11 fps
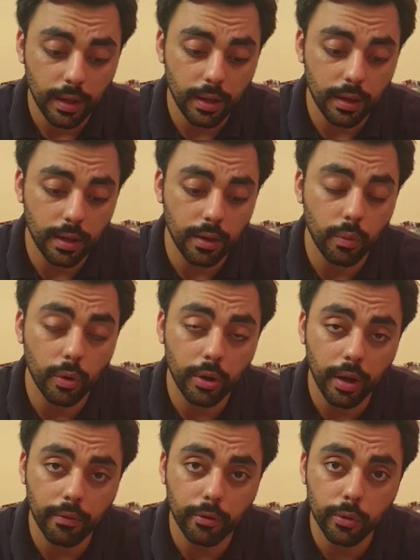What do
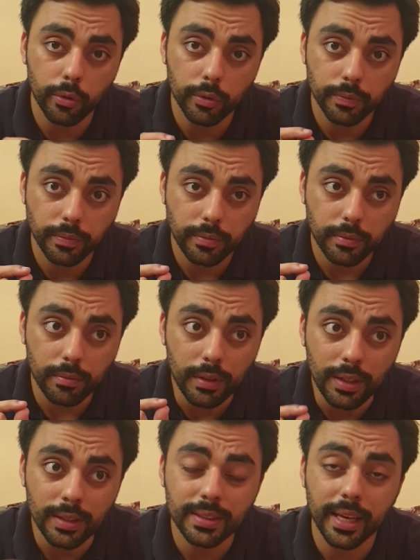you have to
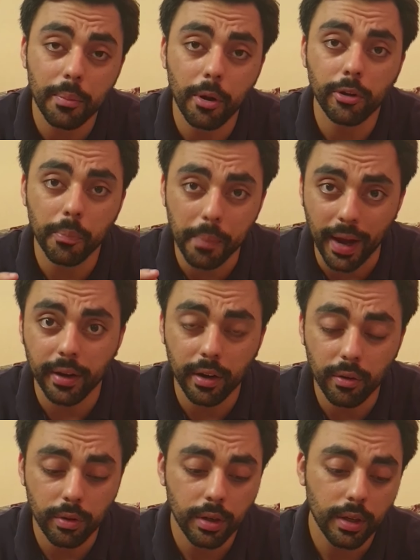say about your
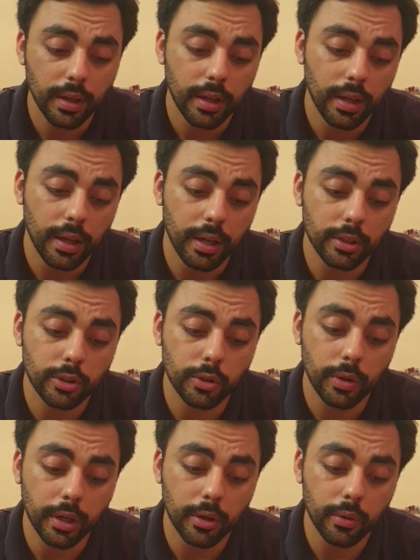background? It
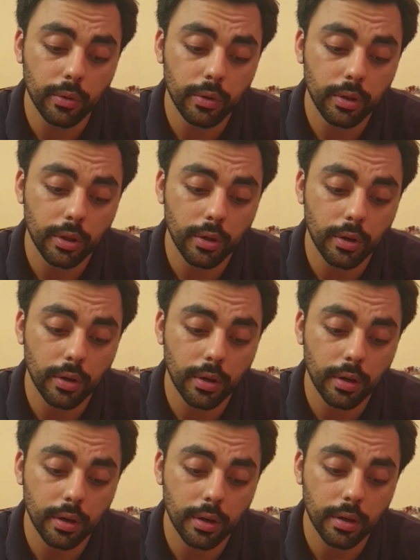should include your
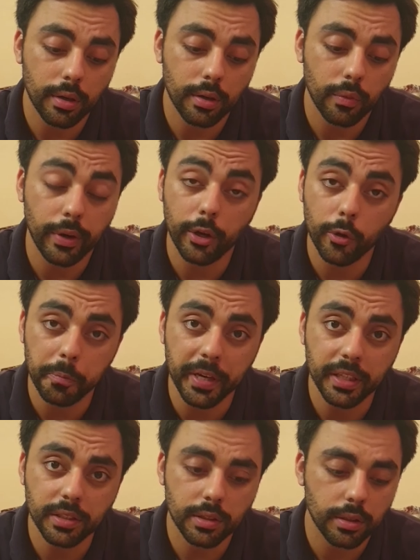where you're
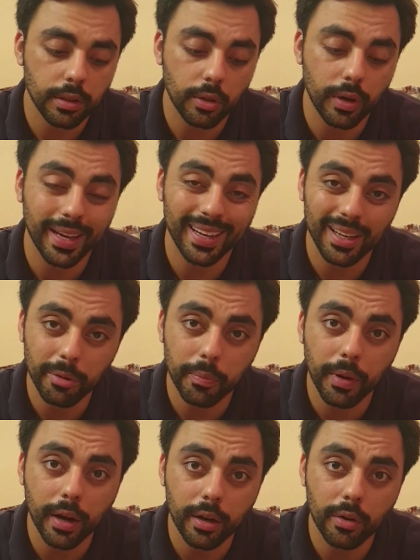based, your academic
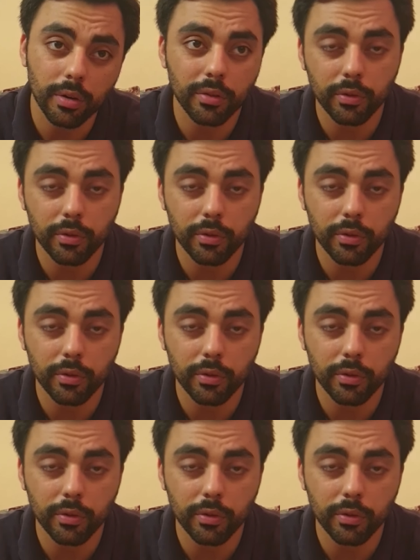background.